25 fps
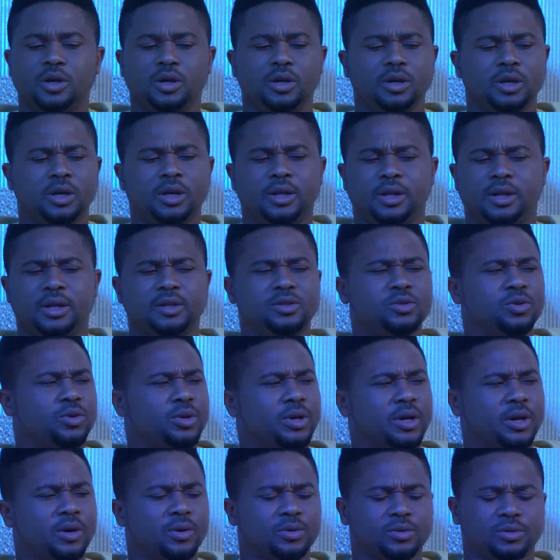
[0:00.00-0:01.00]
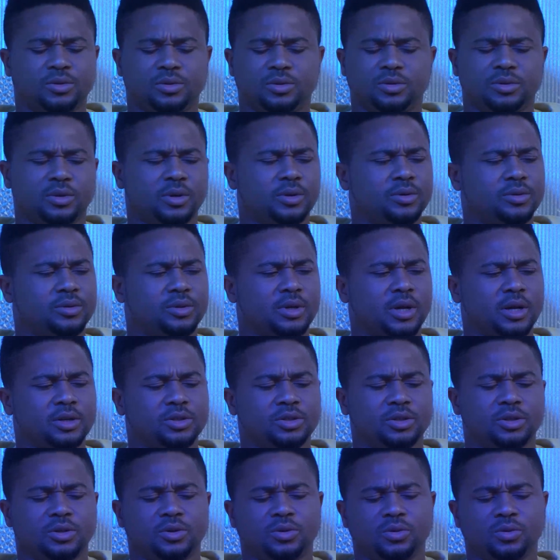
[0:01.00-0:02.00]
Yeah, that's okay. I was
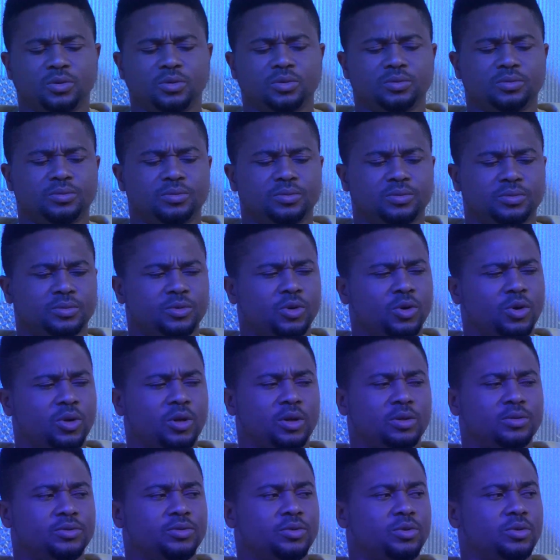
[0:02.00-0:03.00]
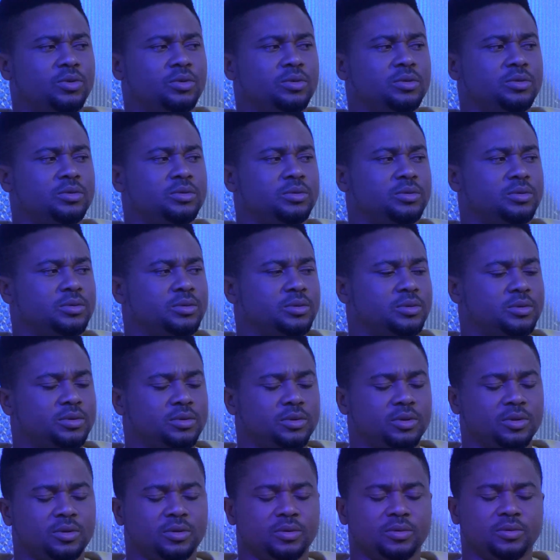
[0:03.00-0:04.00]
actually going to call out for,
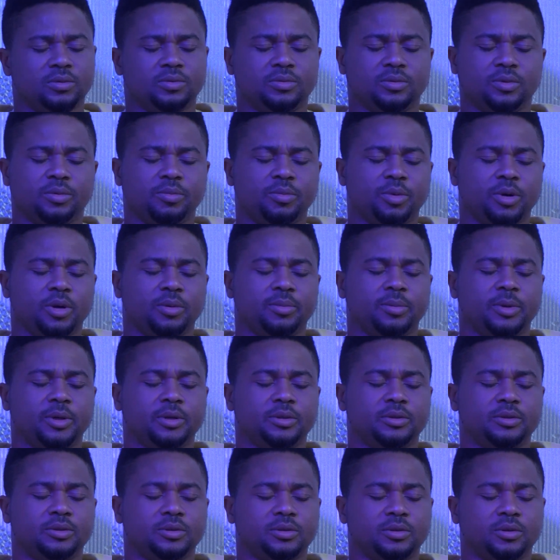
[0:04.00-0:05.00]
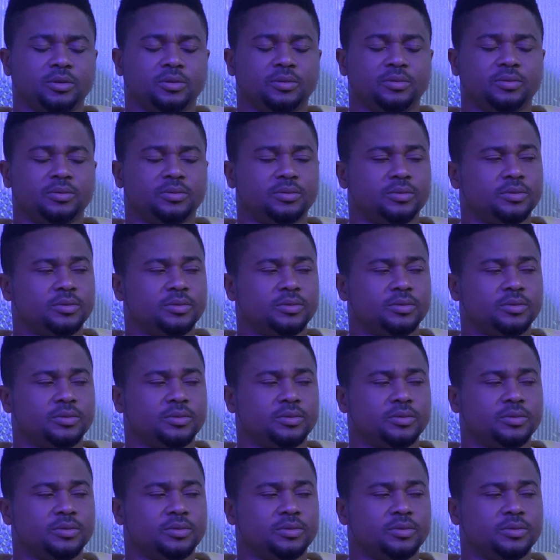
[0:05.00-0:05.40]
you know, a barman, so.